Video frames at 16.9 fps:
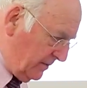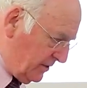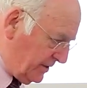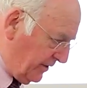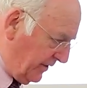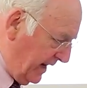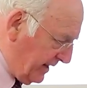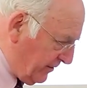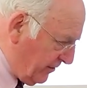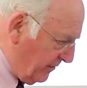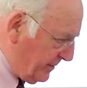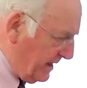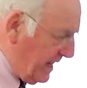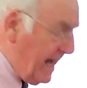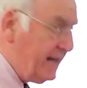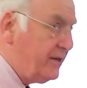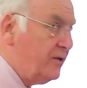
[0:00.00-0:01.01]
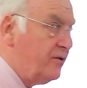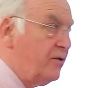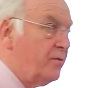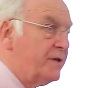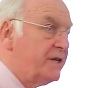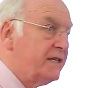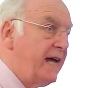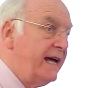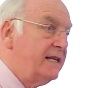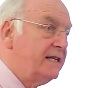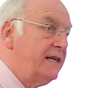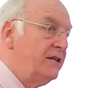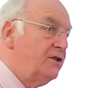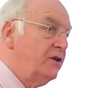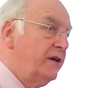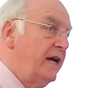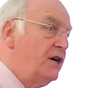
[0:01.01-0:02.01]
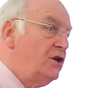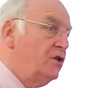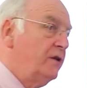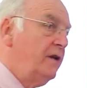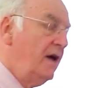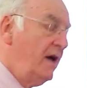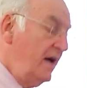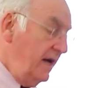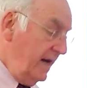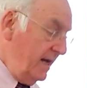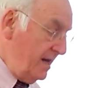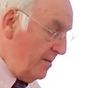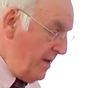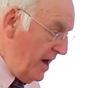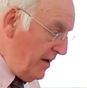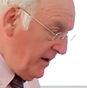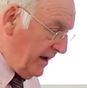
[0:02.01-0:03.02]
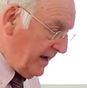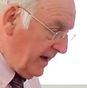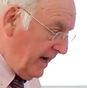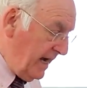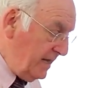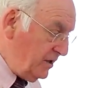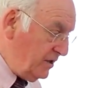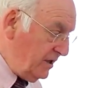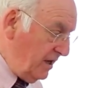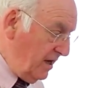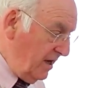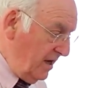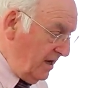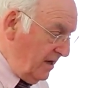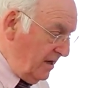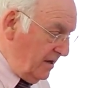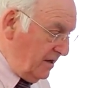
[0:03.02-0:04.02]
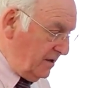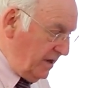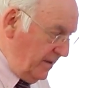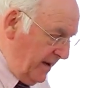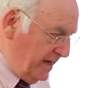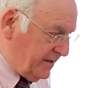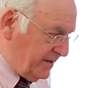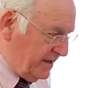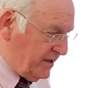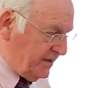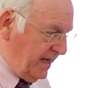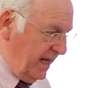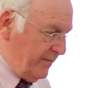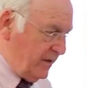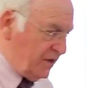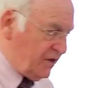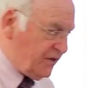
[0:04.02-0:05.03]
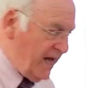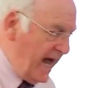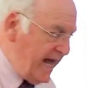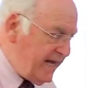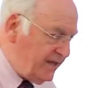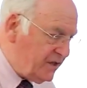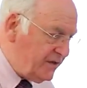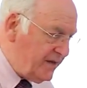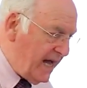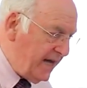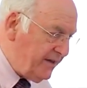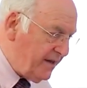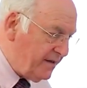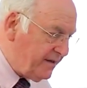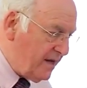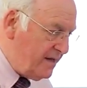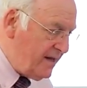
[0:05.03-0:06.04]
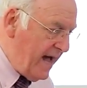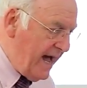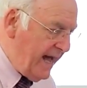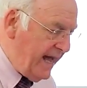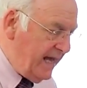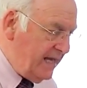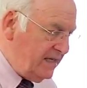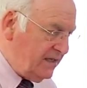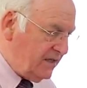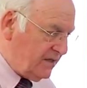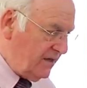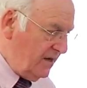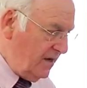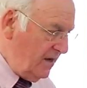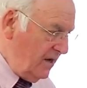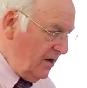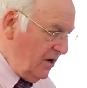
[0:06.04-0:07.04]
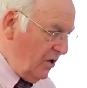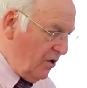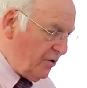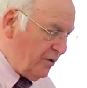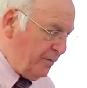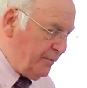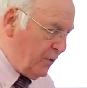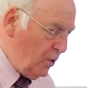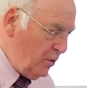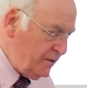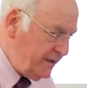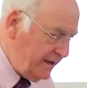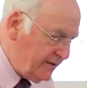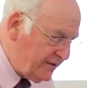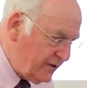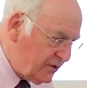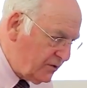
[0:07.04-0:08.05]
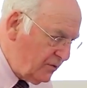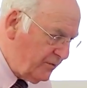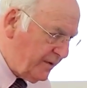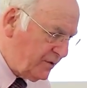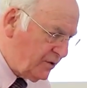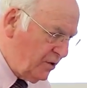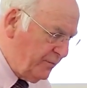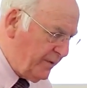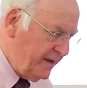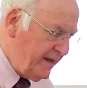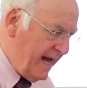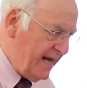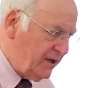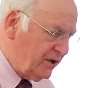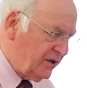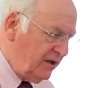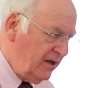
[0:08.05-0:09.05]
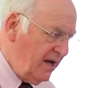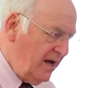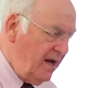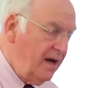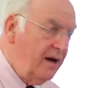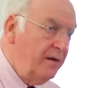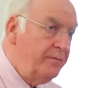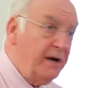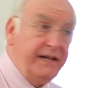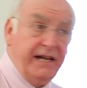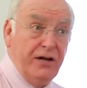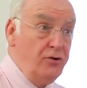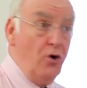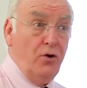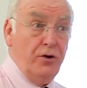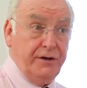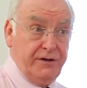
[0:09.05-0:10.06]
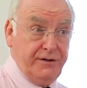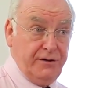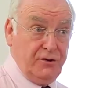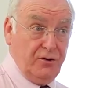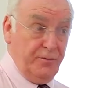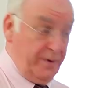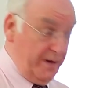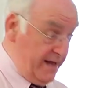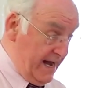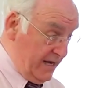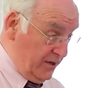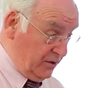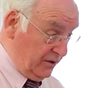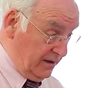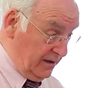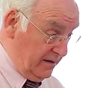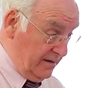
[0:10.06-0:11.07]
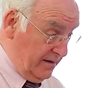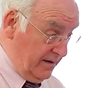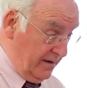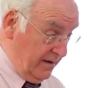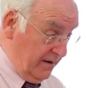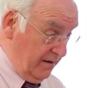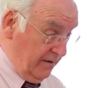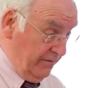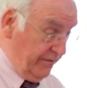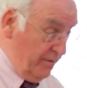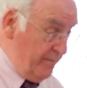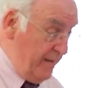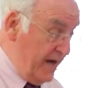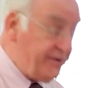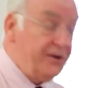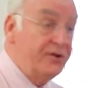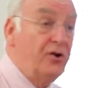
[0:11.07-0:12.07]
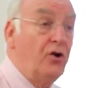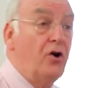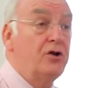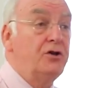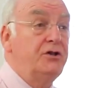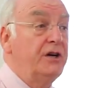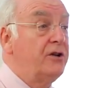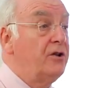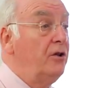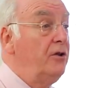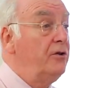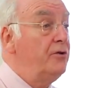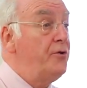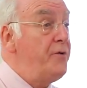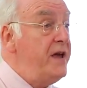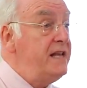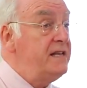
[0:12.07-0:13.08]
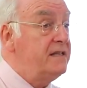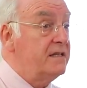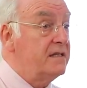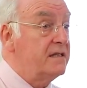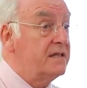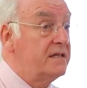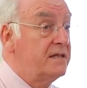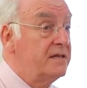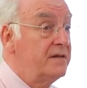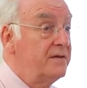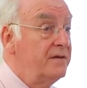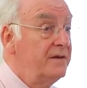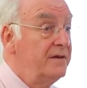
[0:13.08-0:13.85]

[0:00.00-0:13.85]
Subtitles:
was director of, but it had to do with science education in America. And she makes this statement: science neither denies or opposes the supernatural, but ignores the supernatural for methodological reasons.